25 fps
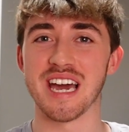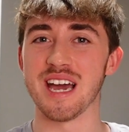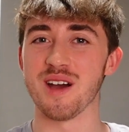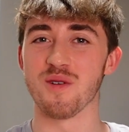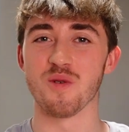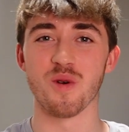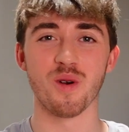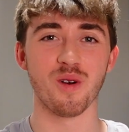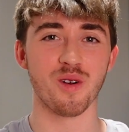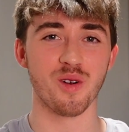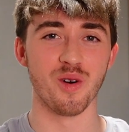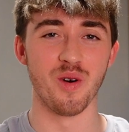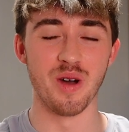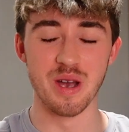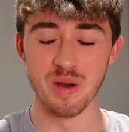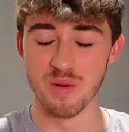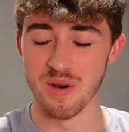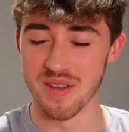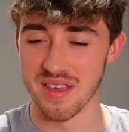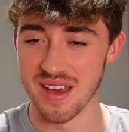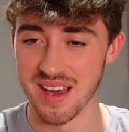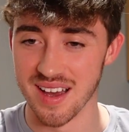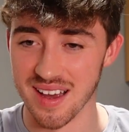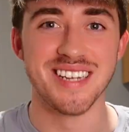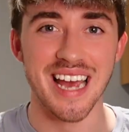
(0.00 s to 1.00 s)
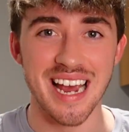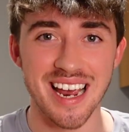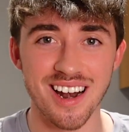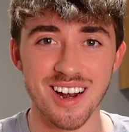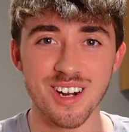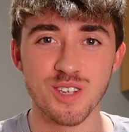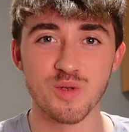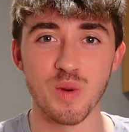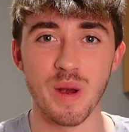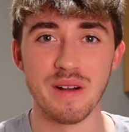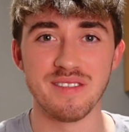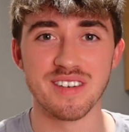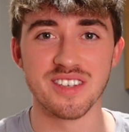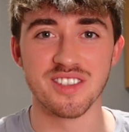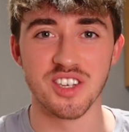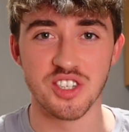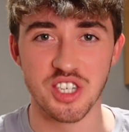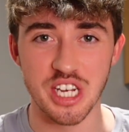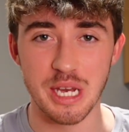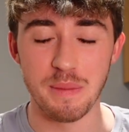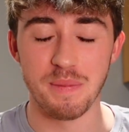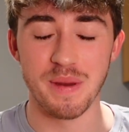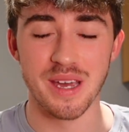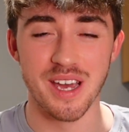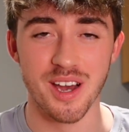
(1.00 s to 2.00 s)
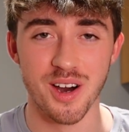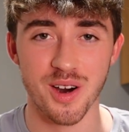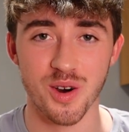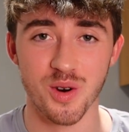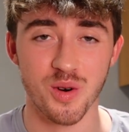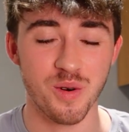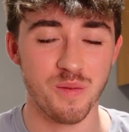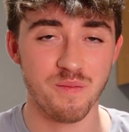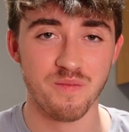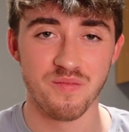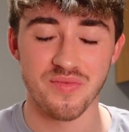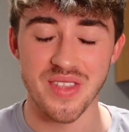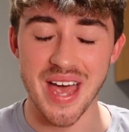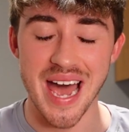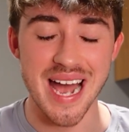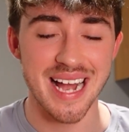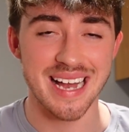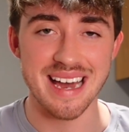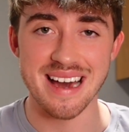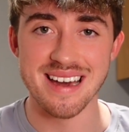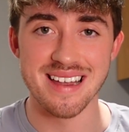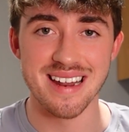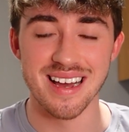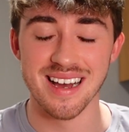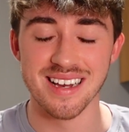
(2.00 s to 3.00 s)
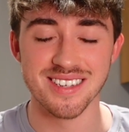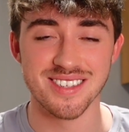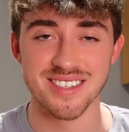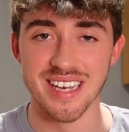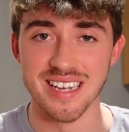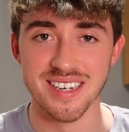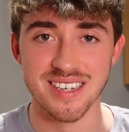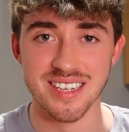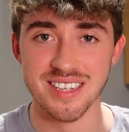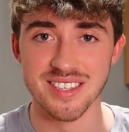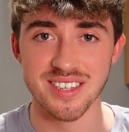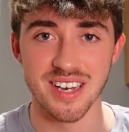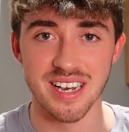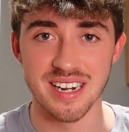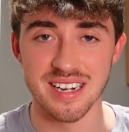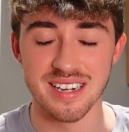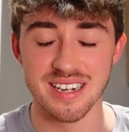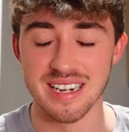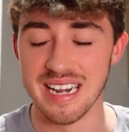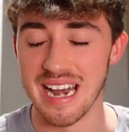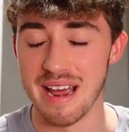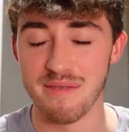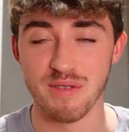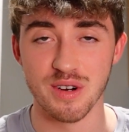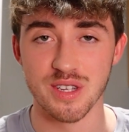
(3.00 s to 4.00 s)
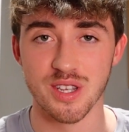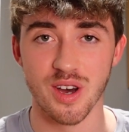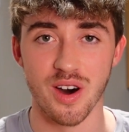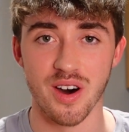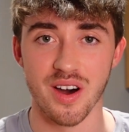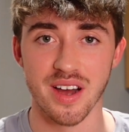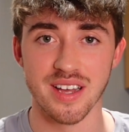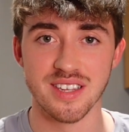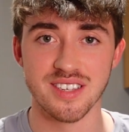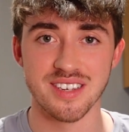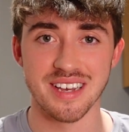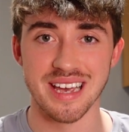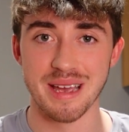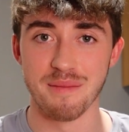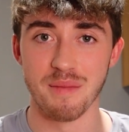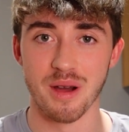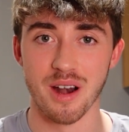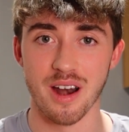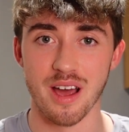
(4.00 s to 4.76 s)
it. We're going with it. Taylor Swift at the GPO. Again, a sentence I never thought I'd say in my